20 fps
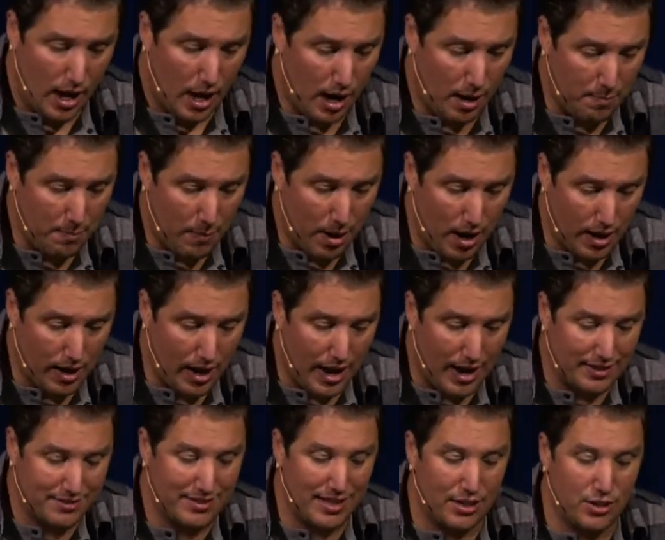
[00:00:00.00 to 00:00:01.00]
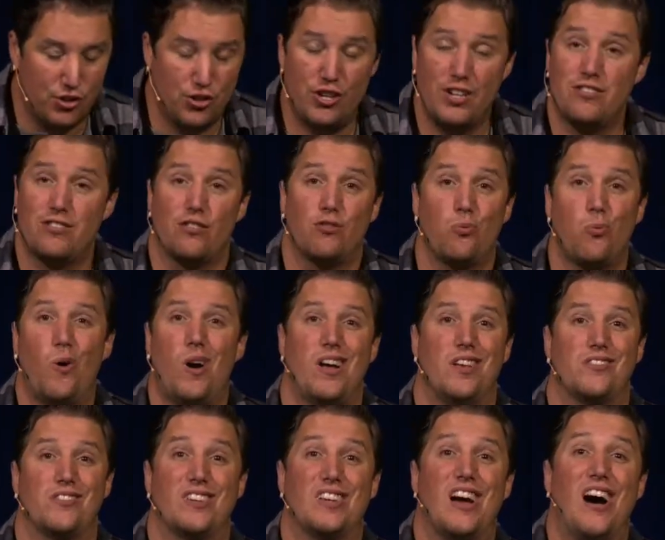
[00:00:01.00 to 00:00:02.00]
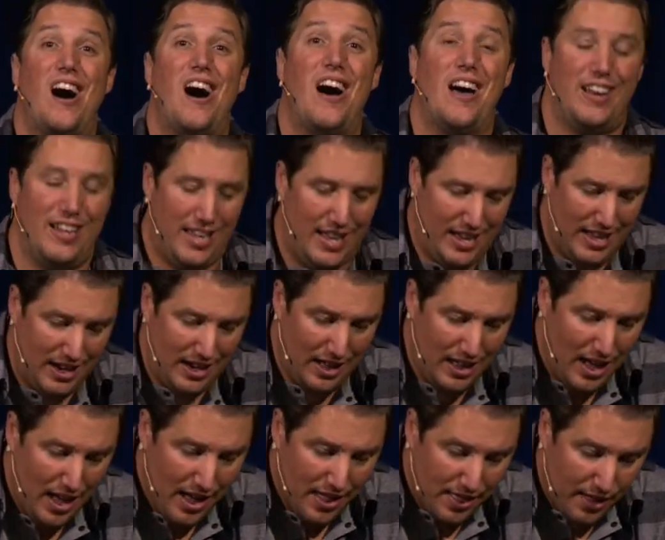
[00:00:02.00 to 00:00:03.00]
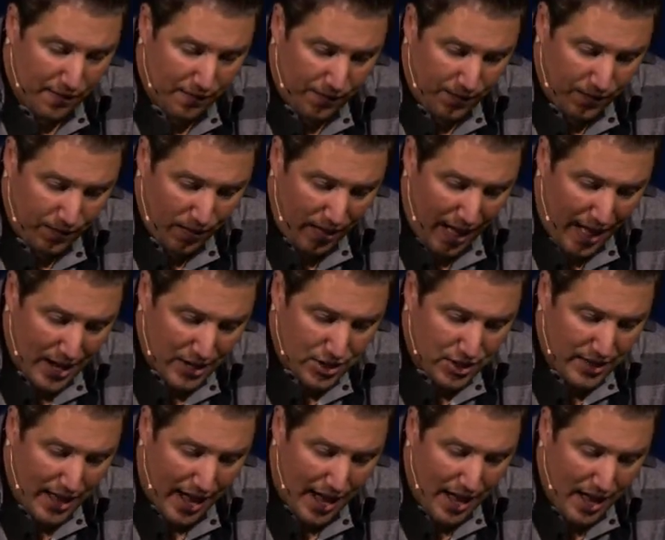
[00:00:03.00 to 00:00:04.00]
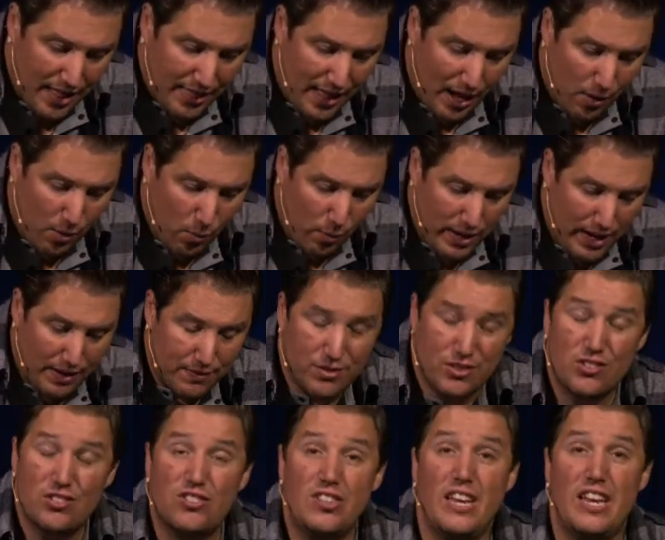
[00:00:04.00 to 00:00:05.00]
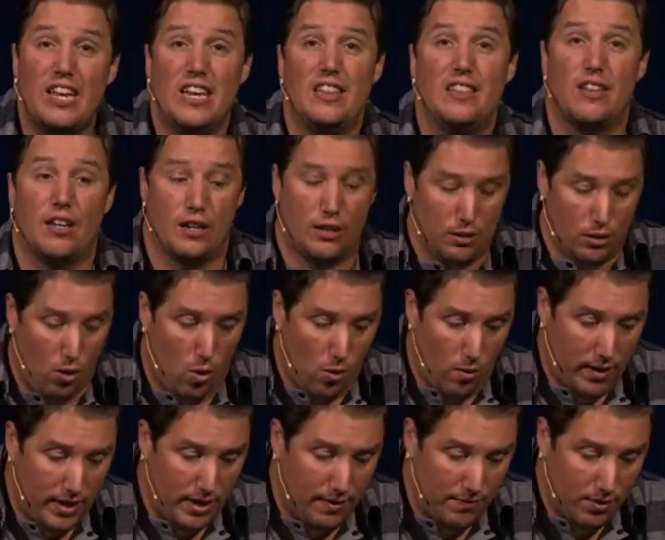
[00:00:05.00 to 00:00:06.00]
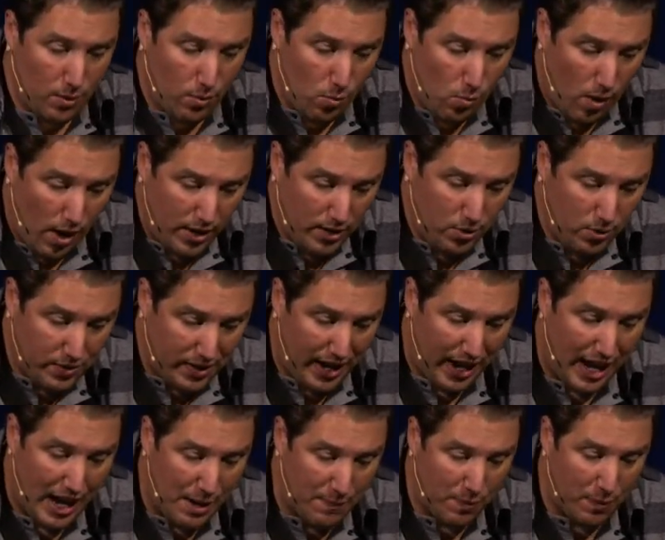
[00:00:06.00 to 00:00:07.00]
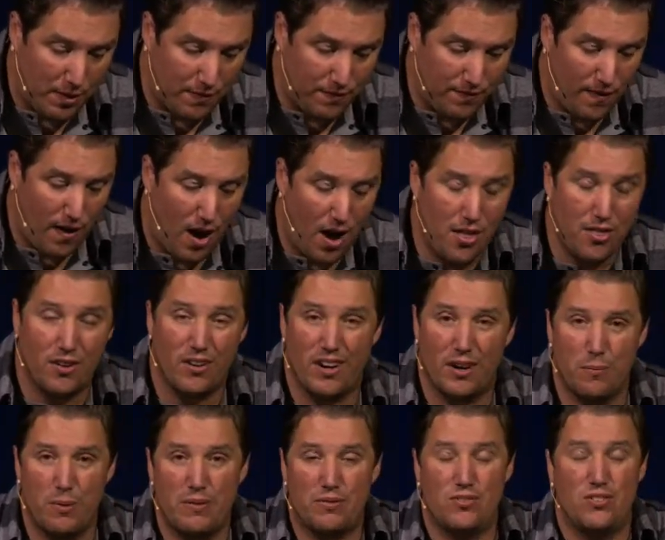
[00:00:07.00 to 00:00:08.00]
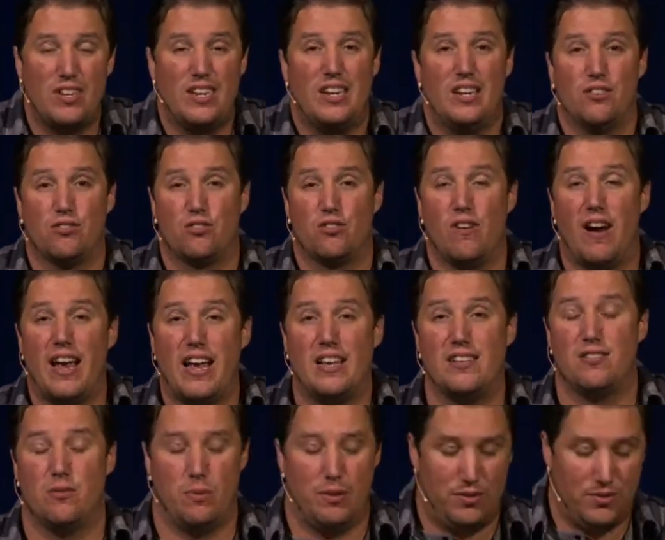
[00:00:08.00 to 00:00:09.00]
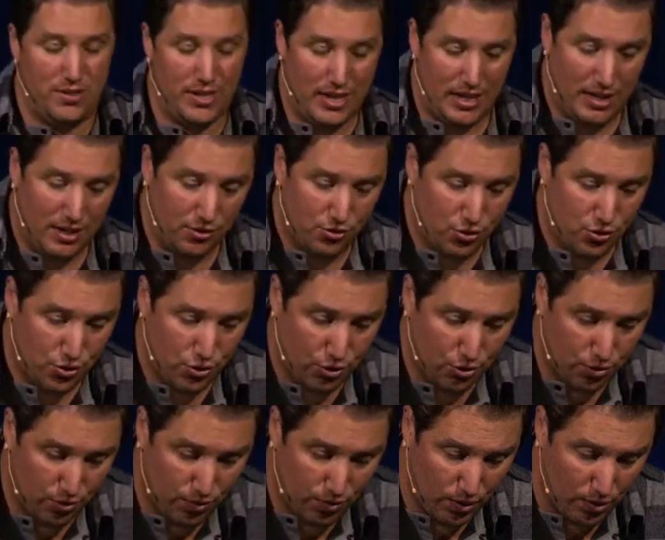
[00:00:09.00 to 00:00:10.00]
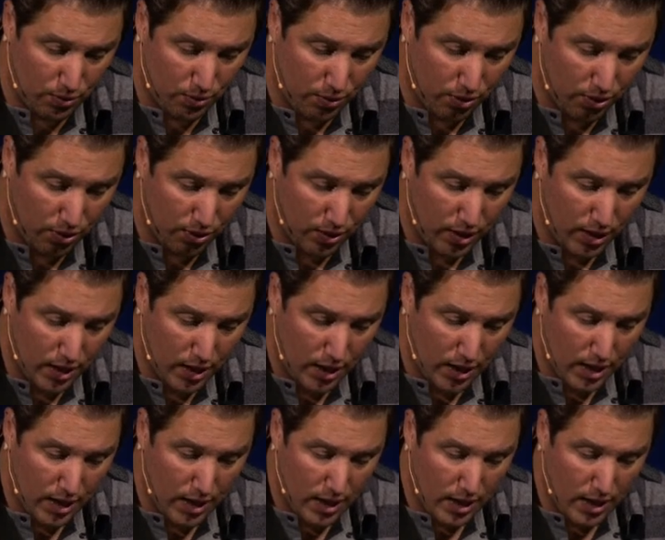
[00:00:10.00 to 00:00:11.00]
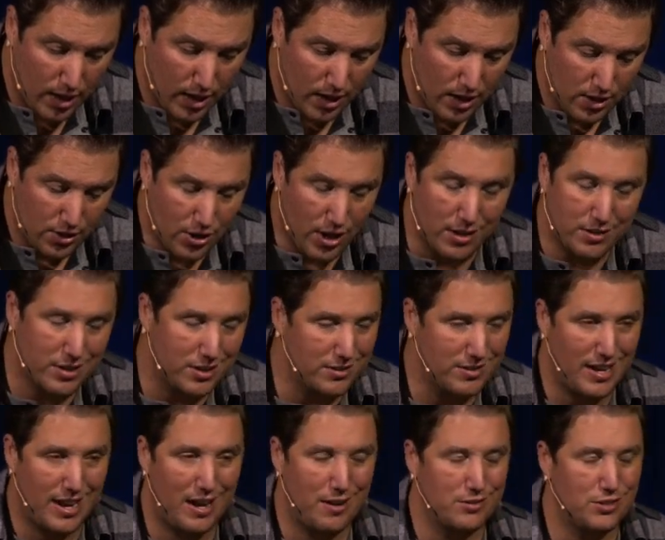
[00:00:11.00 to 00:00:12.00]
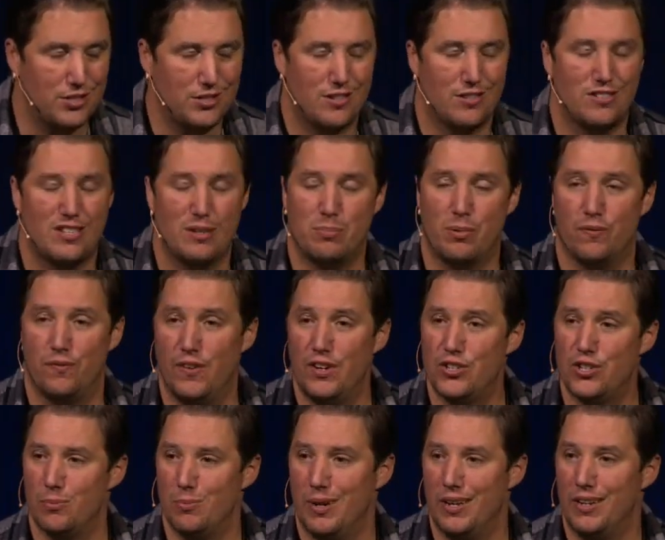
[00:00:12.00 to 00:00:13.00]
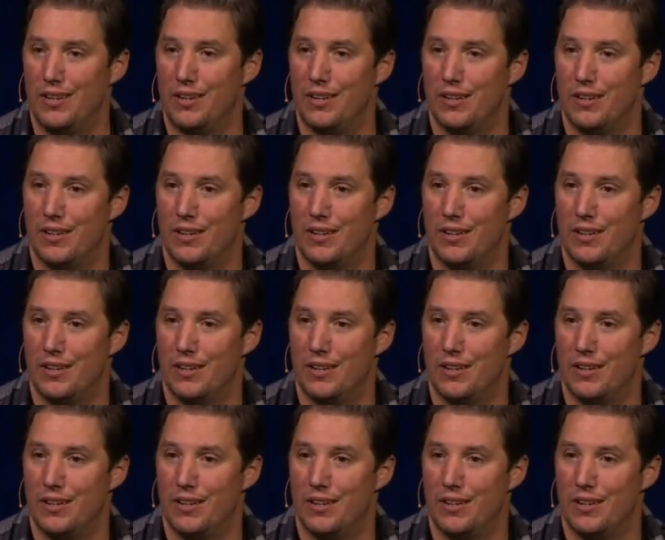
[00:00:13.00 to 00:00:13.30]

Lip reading: among us, that Jesus was God in the flesh, that we have seen the glory of the one who came from the Father, and we've seen his grace and we've seen his truth. John could say, I was just a simple fisherman